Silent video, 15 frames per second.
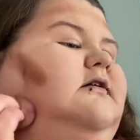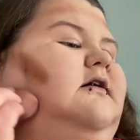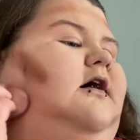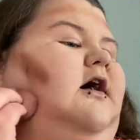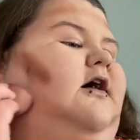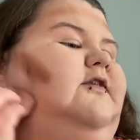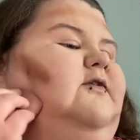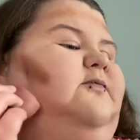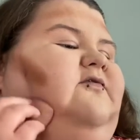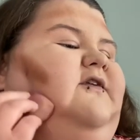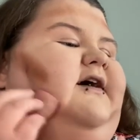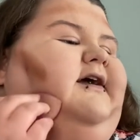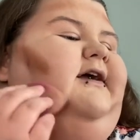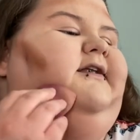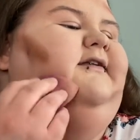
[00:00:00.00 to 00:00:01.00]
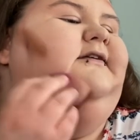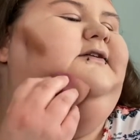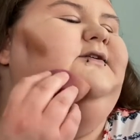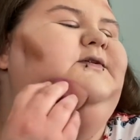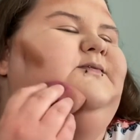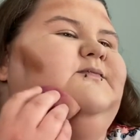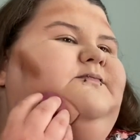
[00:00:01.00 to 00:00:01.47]
all the fucking
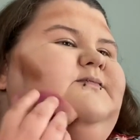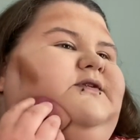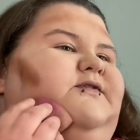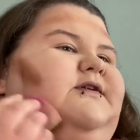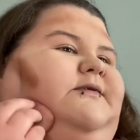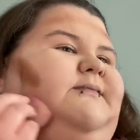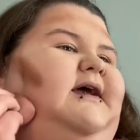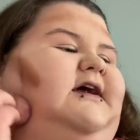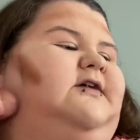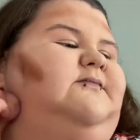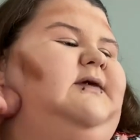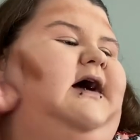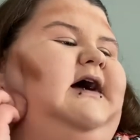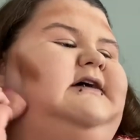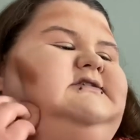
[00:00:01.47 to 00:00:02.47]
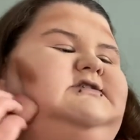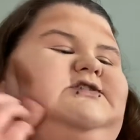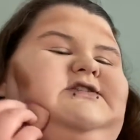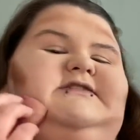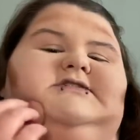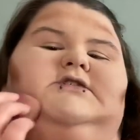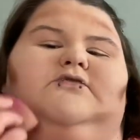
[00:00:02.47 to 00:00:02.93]
beauty makeup gods are
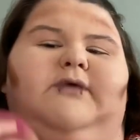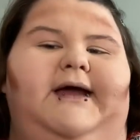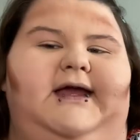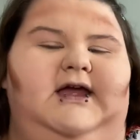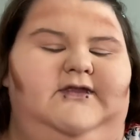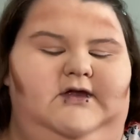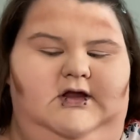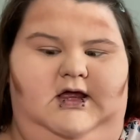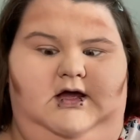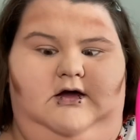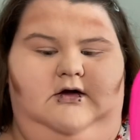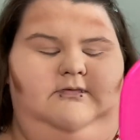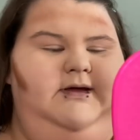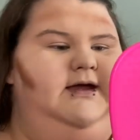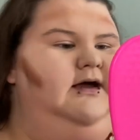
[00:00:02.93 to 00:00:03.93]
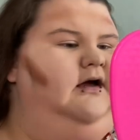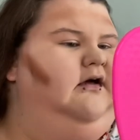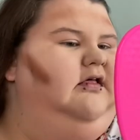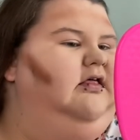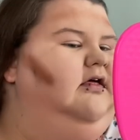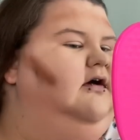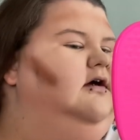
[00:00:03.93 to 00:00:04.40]
just quaking. They're like, oh my
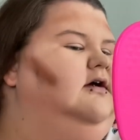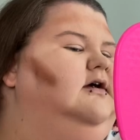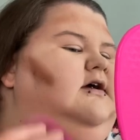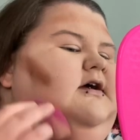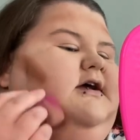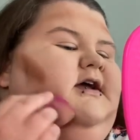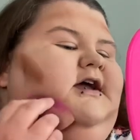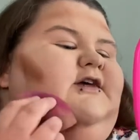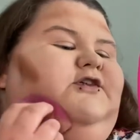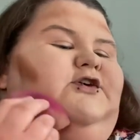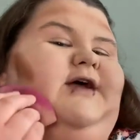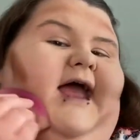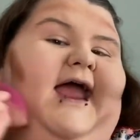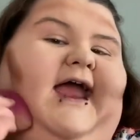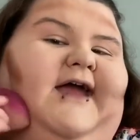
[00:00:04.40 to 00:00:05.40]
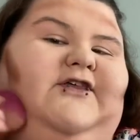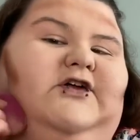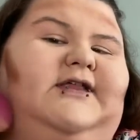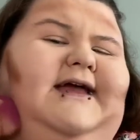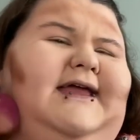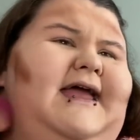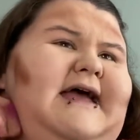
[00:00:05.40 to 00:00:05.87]
either A, they're
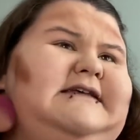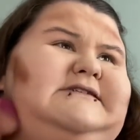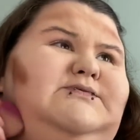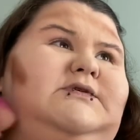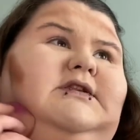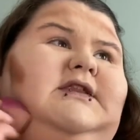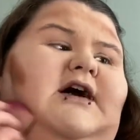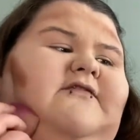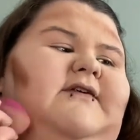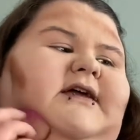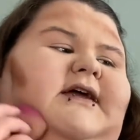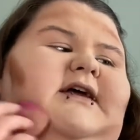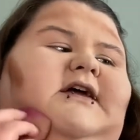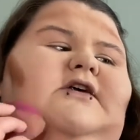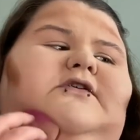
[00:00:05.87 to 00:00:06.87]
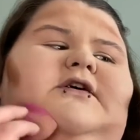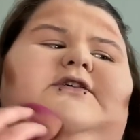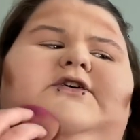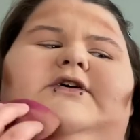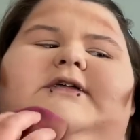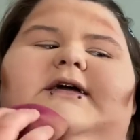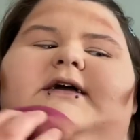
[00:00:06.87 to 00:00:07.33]
like, yes, we're loving it, or
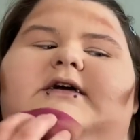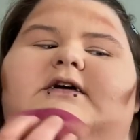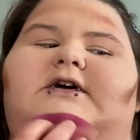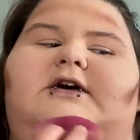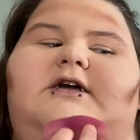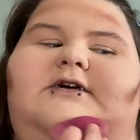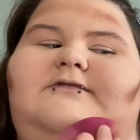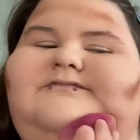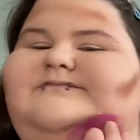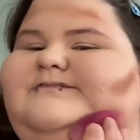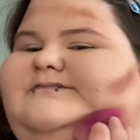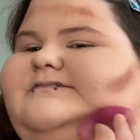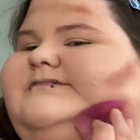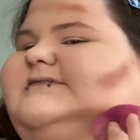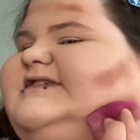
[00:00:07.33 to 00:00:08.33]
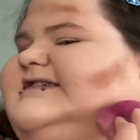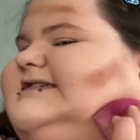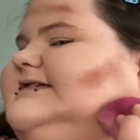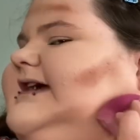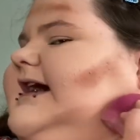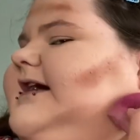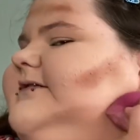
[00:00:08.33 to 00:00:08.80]
they're like, girl,
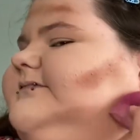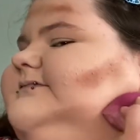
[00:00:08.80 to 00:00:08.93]
stop.